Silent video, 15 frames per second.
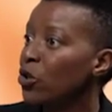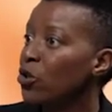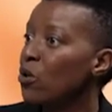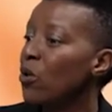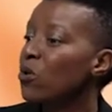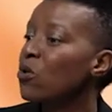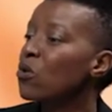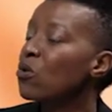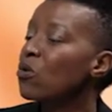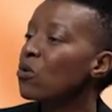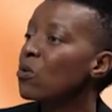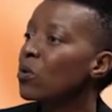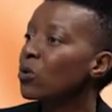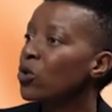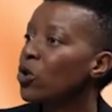So I used
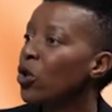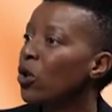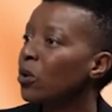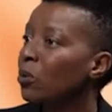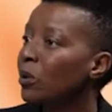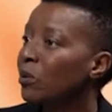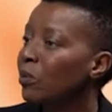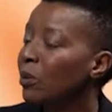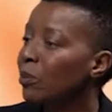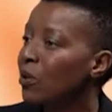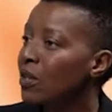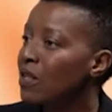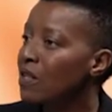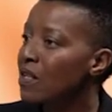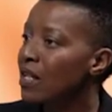to joke with people
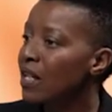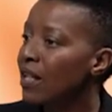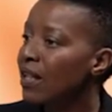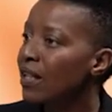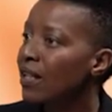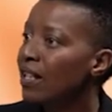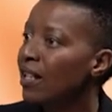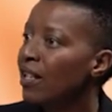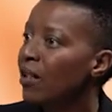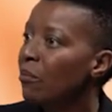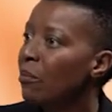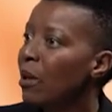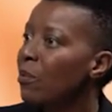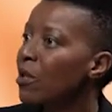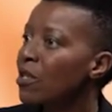and say,
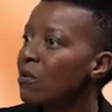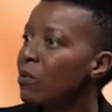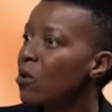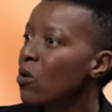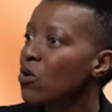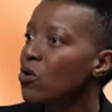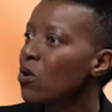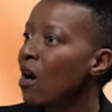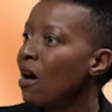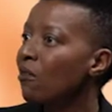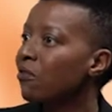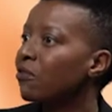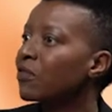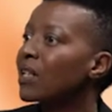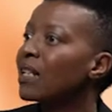maybe it's because you have
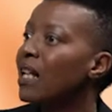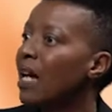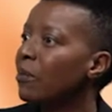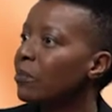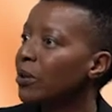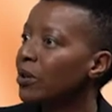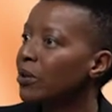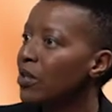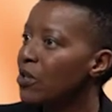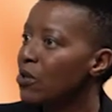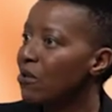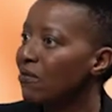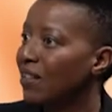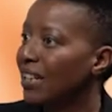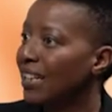free libraries over